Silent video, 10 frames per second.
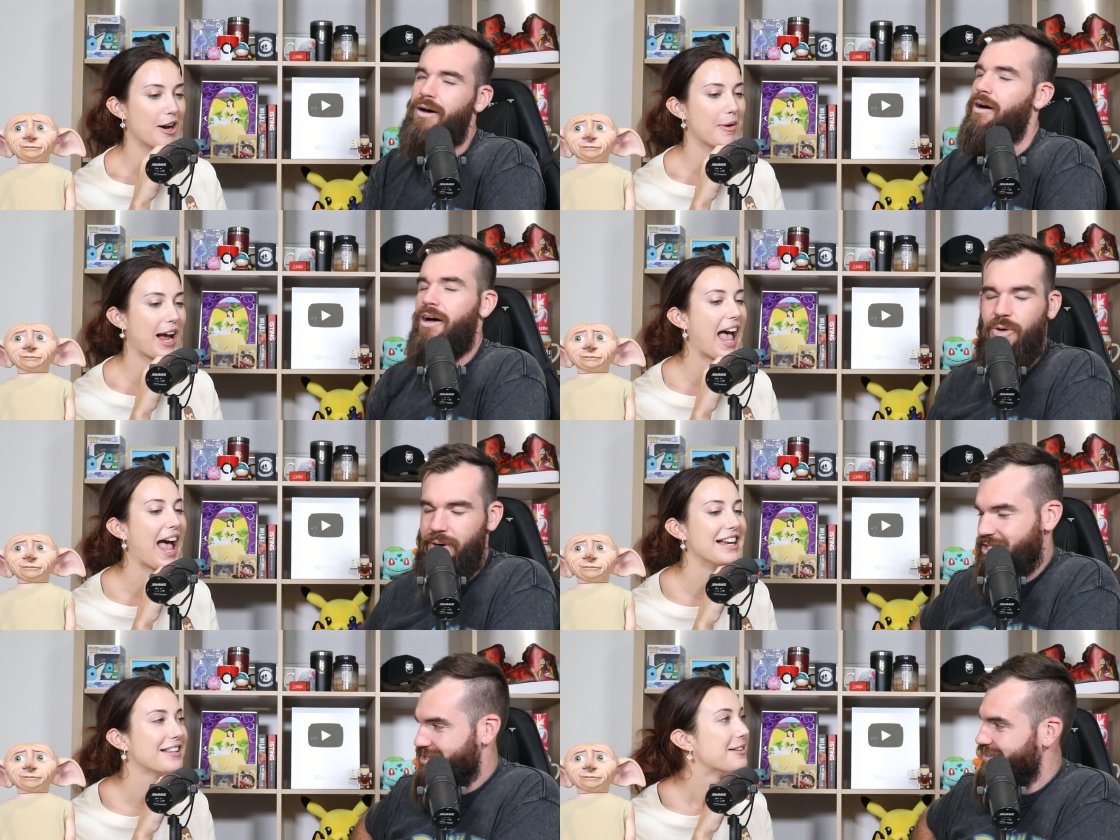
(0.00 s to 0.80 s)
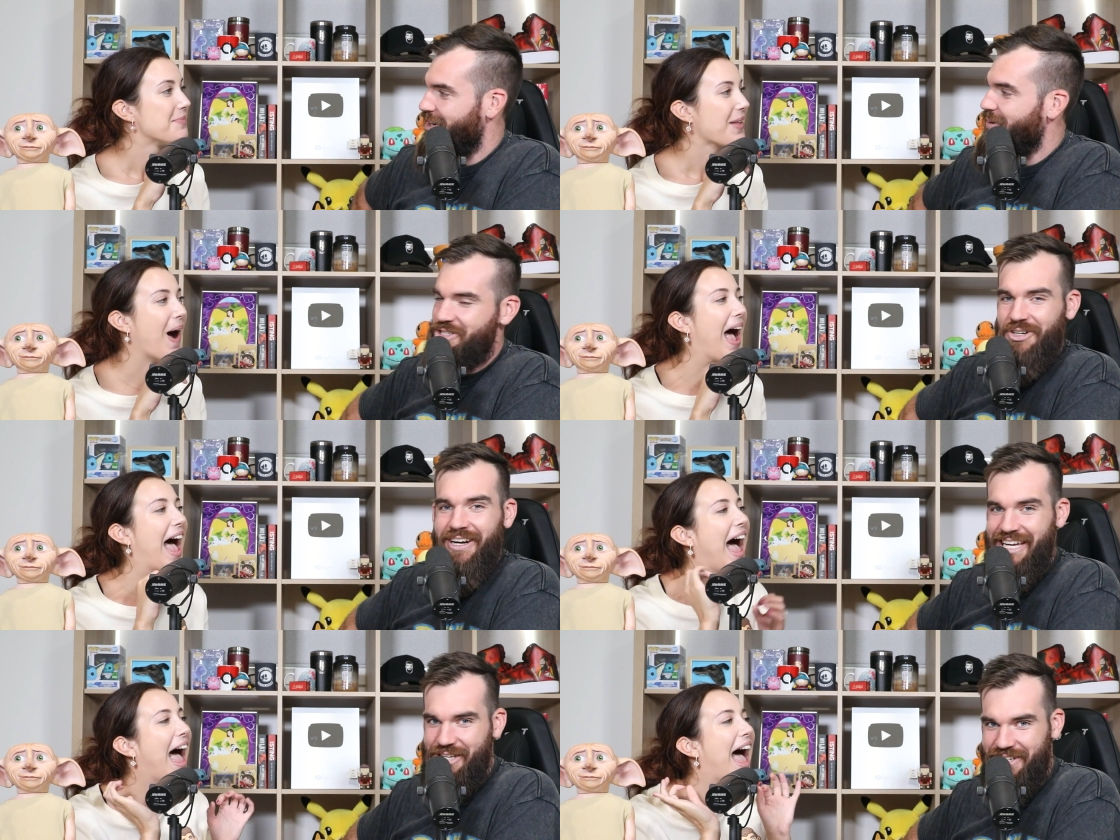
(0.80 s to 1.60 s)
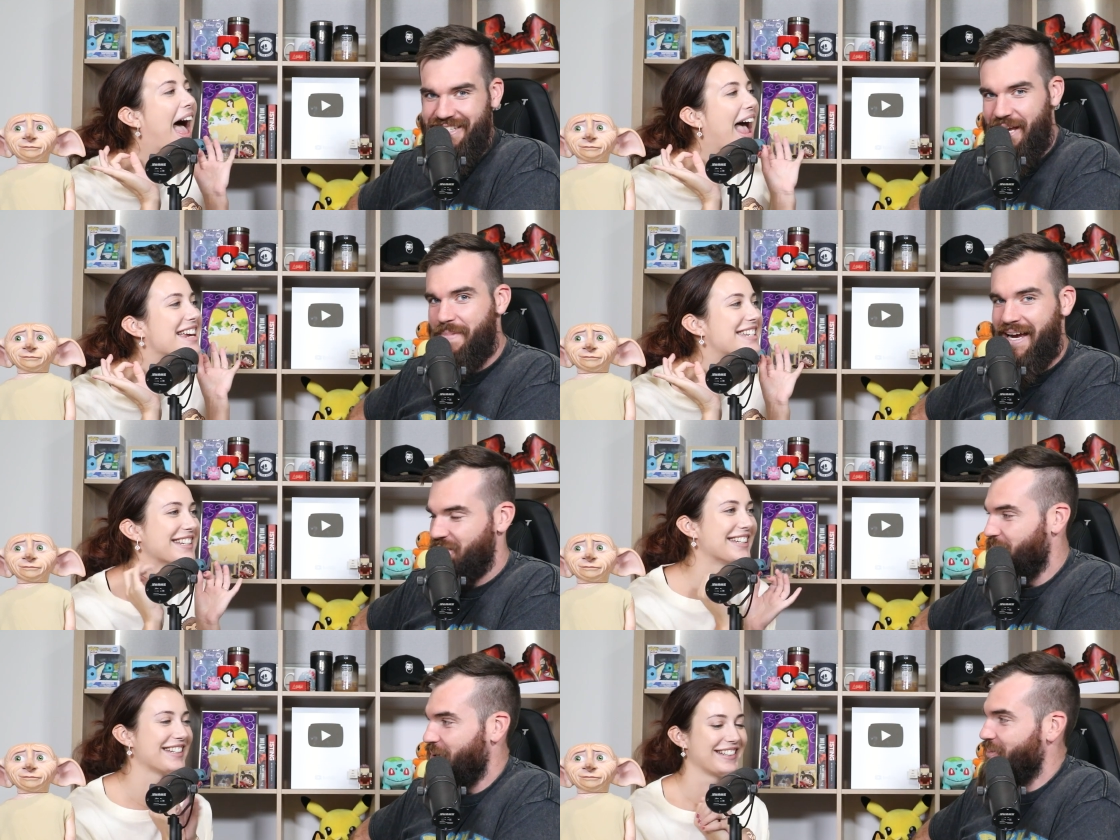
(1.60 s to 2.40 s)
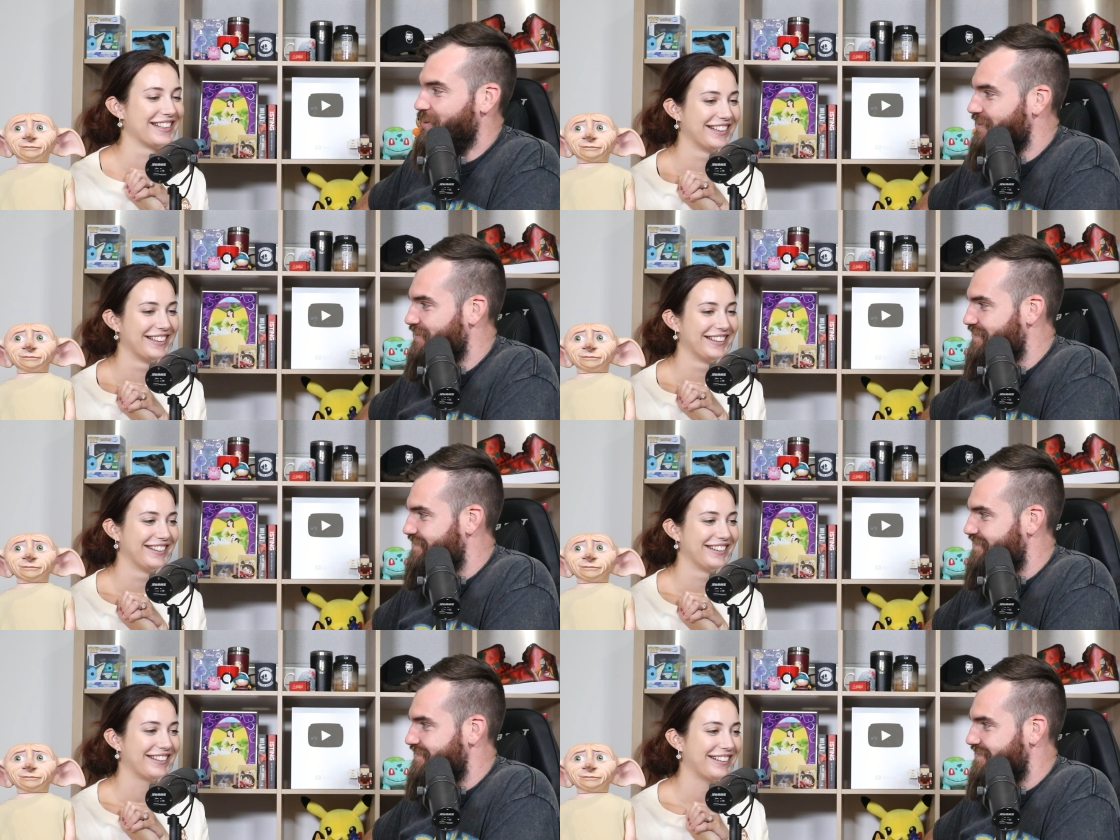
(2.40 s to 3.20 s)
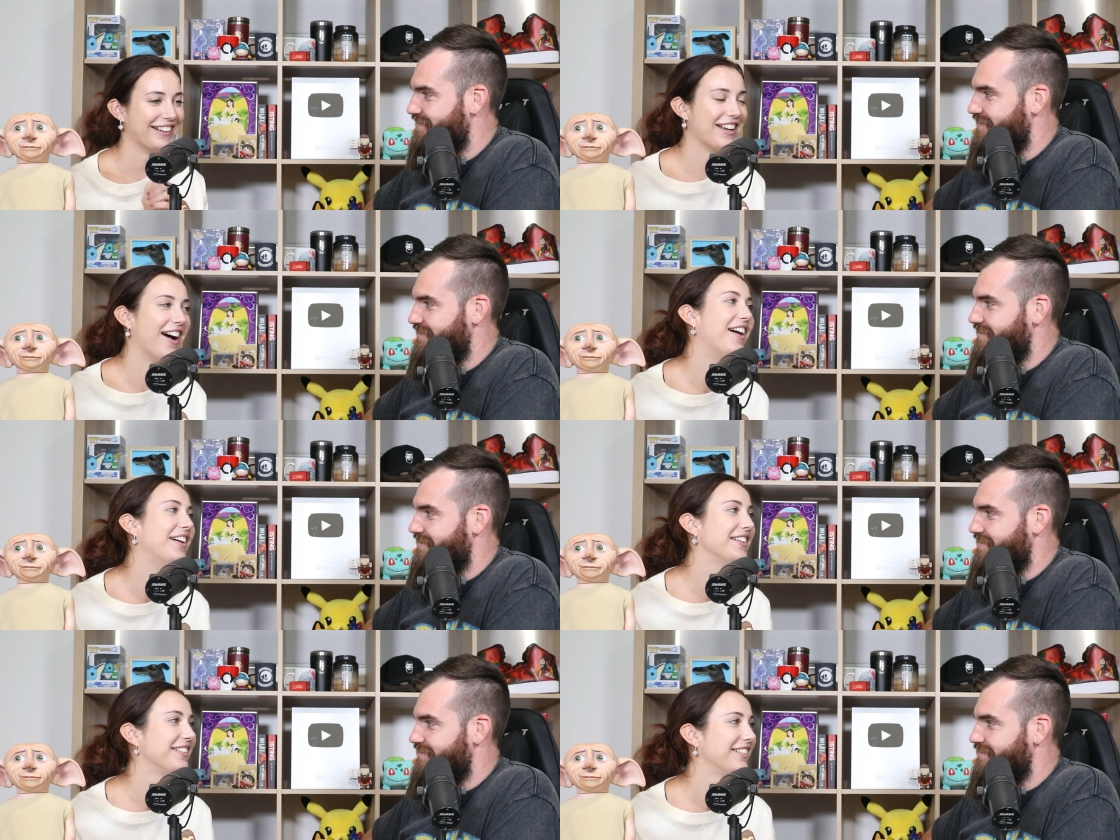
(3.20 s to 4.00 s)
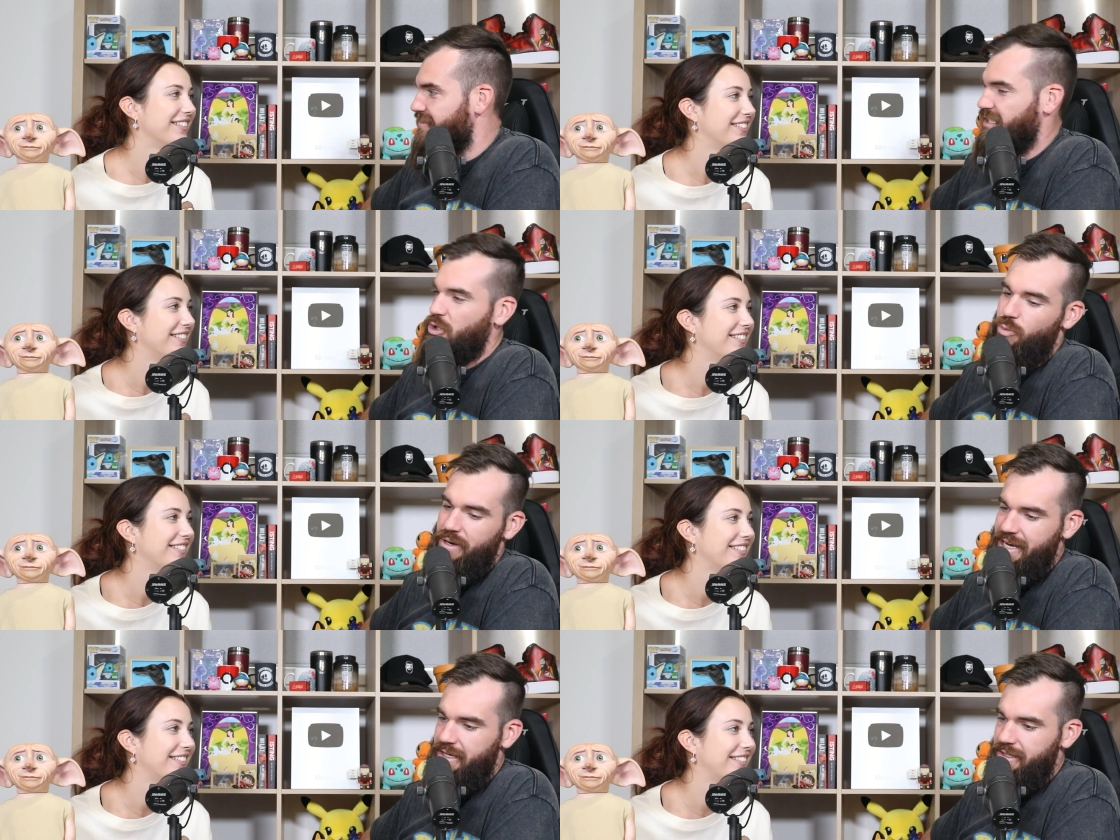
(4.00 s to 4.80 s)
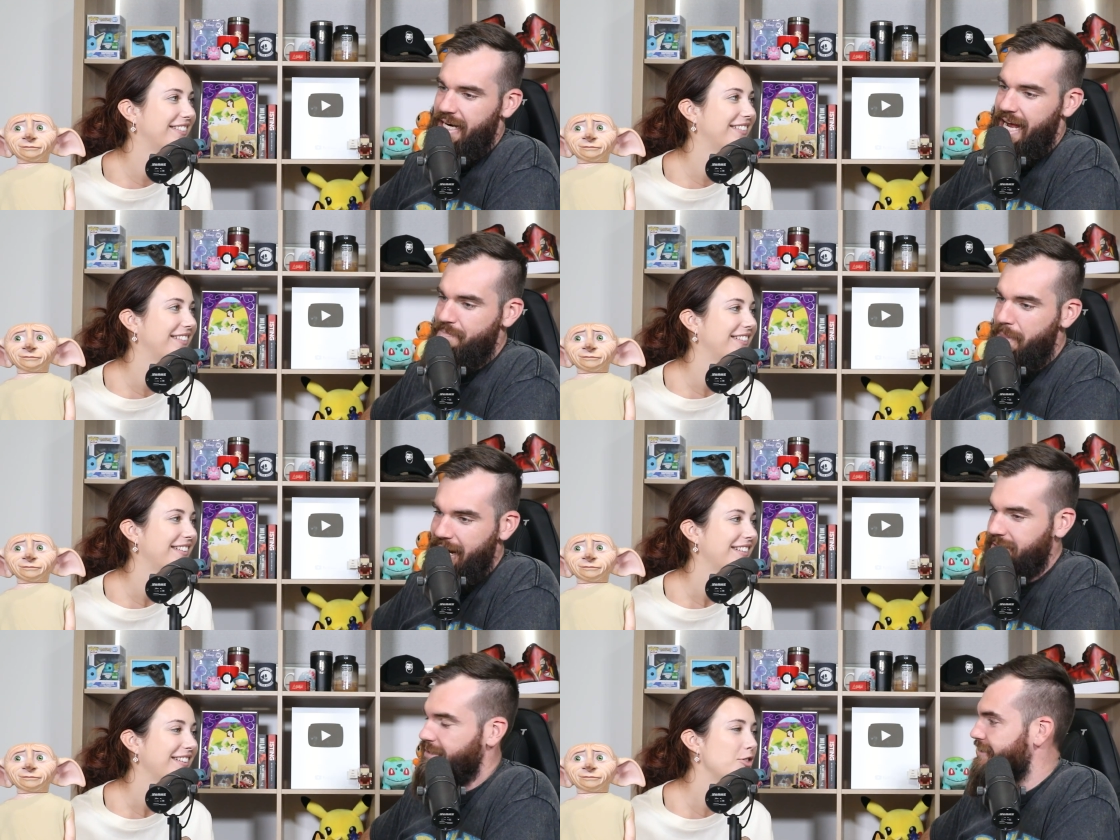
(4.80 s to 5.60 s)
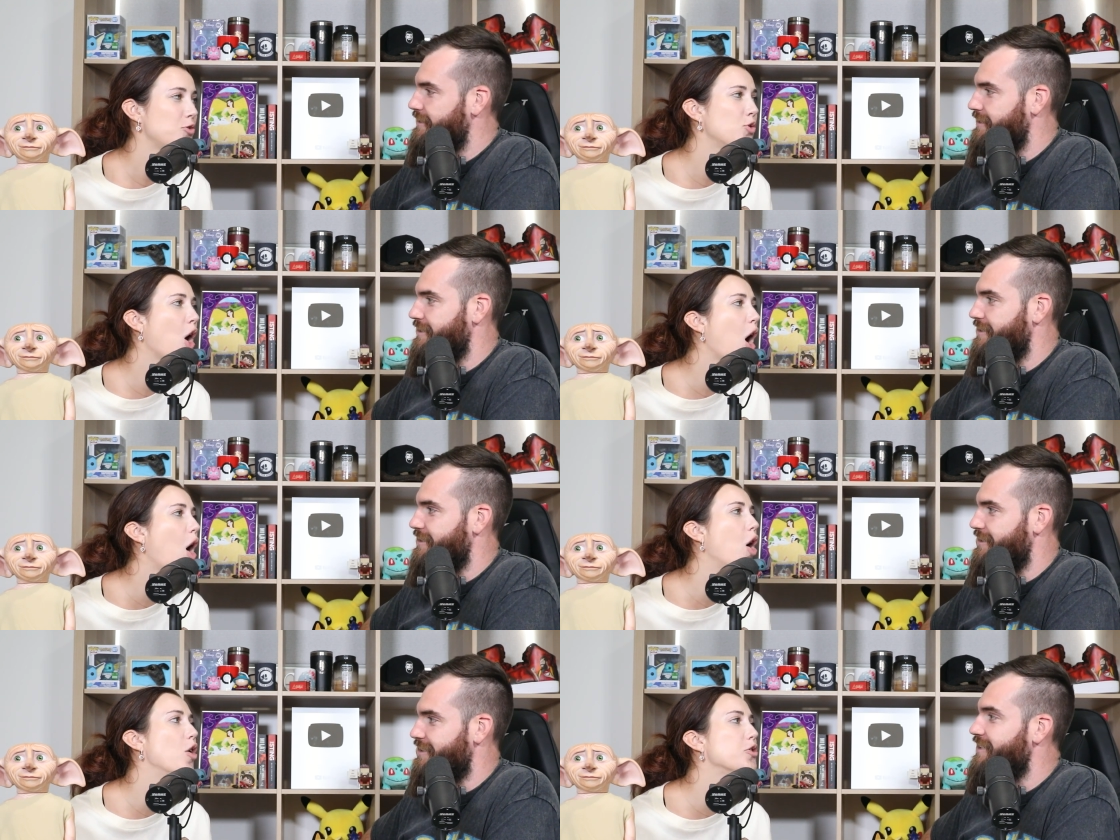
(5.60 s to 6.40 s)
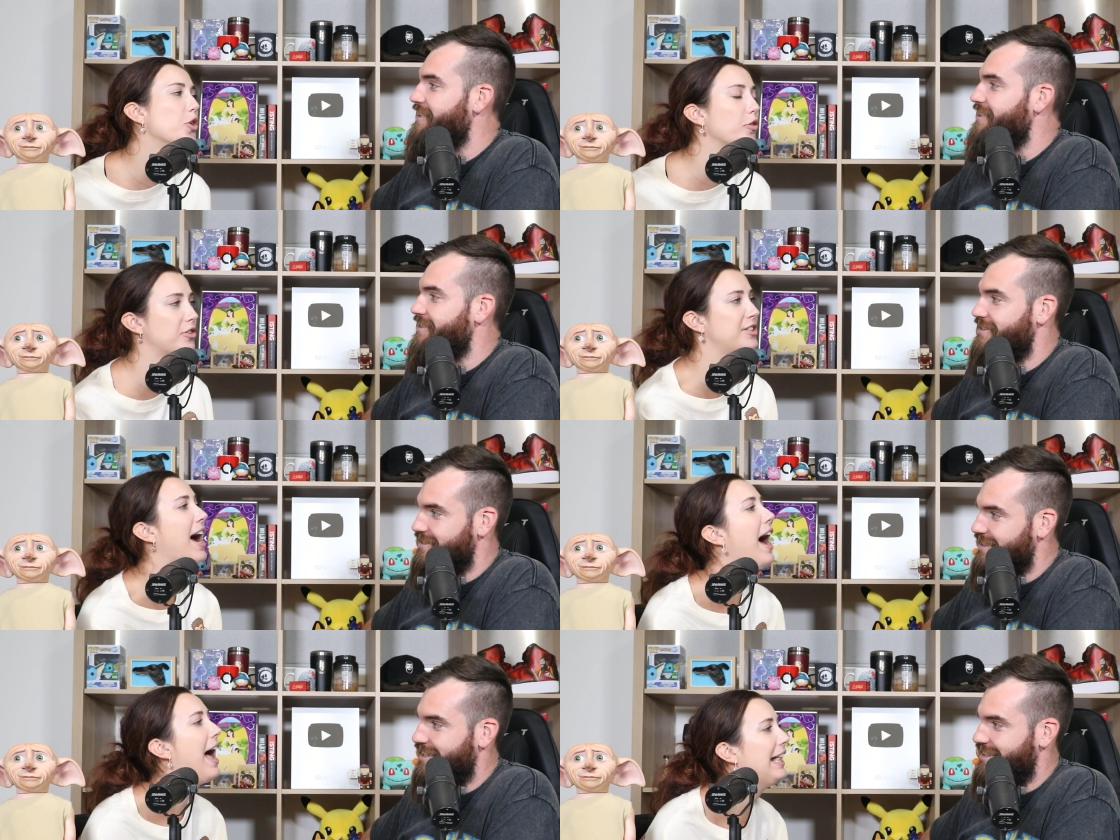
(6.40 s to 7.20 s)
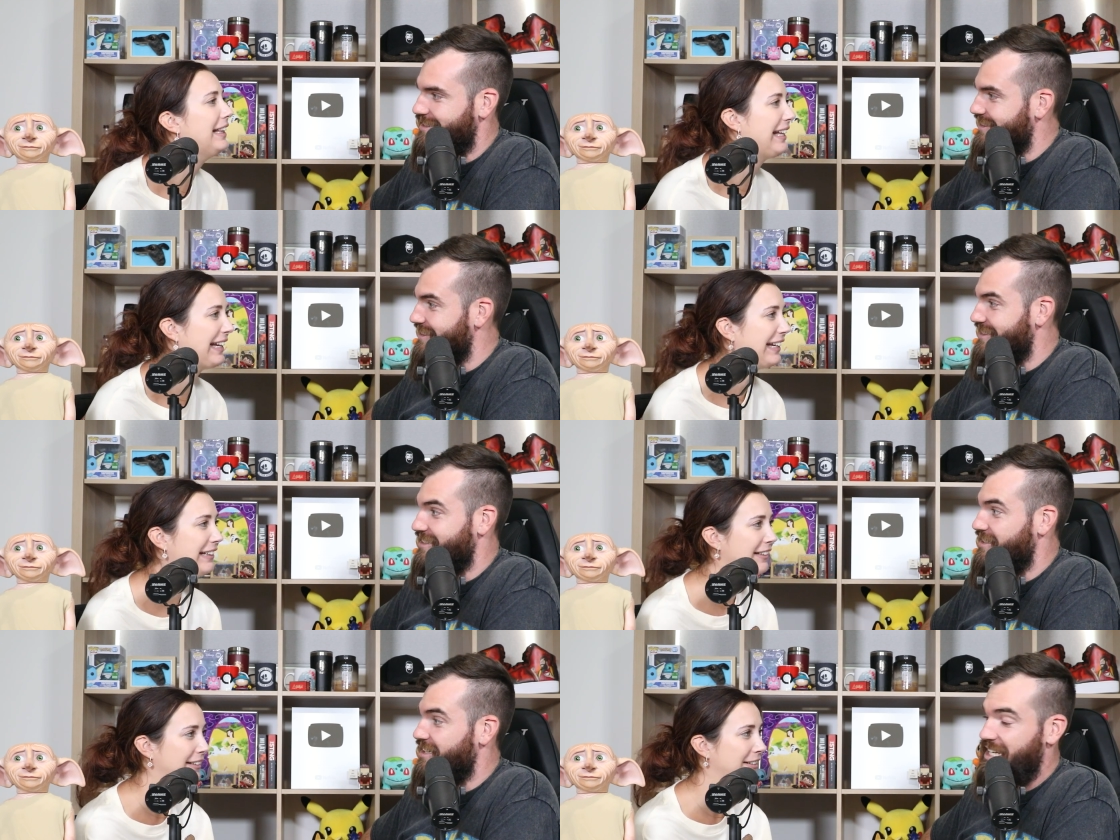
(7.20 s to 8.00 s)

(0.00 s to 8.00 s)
Speaker 1: up, I, I always, hate, I always try I and get you to say mate it. to people. I can't.
Speaker 2: Call me, g'day, mate.
Speaker 1: No, you're a darling.